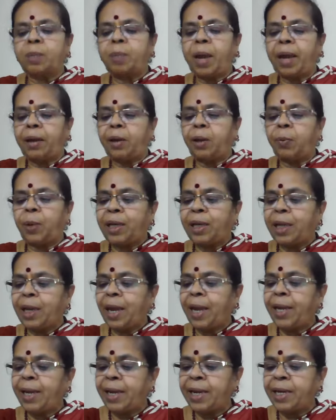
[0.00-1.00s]
some activity
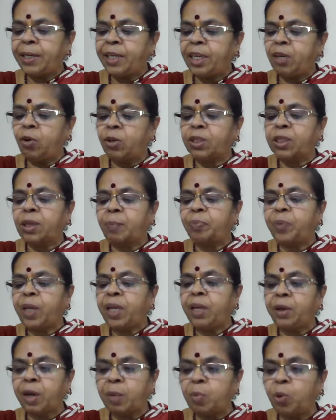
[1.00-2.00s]
like eating or
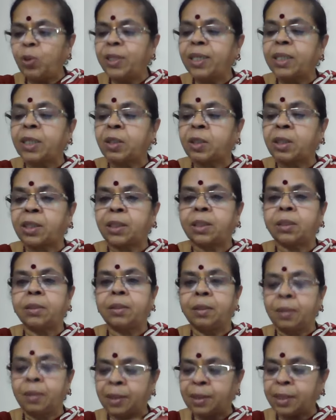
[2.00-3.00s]
something, remove the
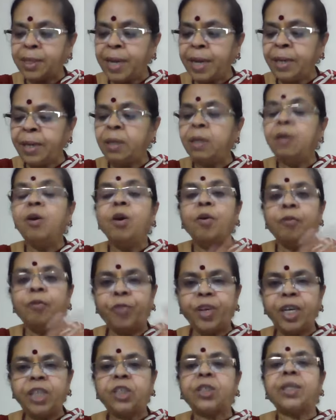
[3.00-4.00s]
seed,
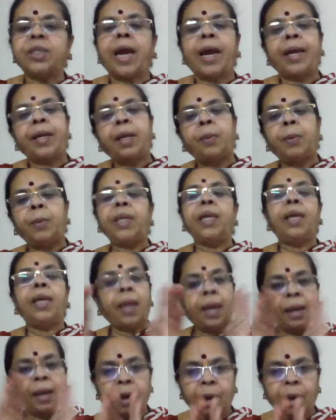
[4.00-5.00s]
finish the activity,
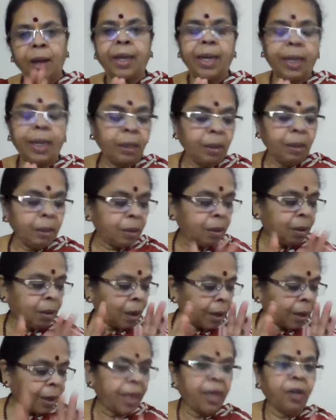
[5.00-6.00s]
and again
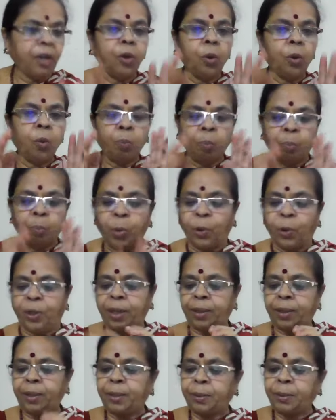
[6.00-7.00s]
you
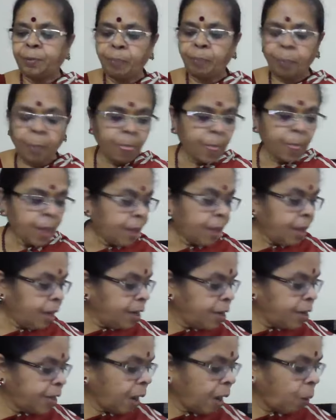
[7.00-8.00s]
put it.
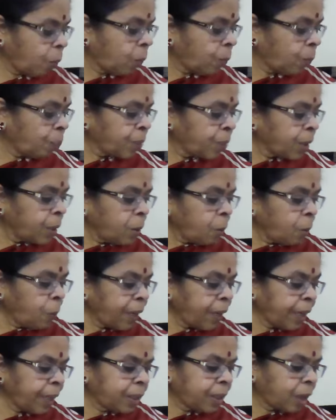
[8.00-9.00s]
Now,
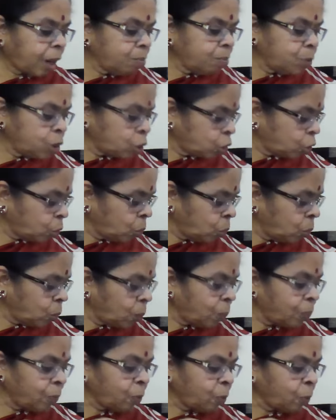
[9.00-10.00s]
when it comes to
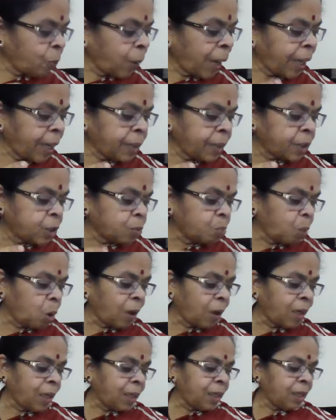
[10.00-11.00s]
very
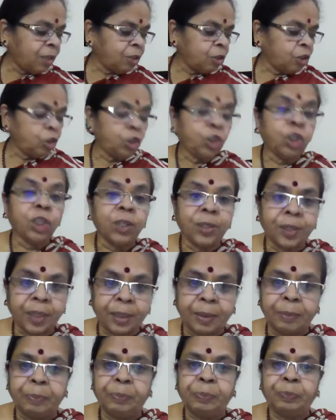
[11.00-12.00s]
small
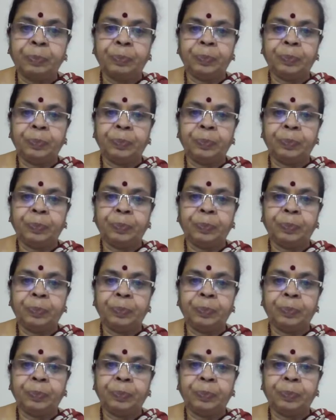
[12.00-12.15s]
children,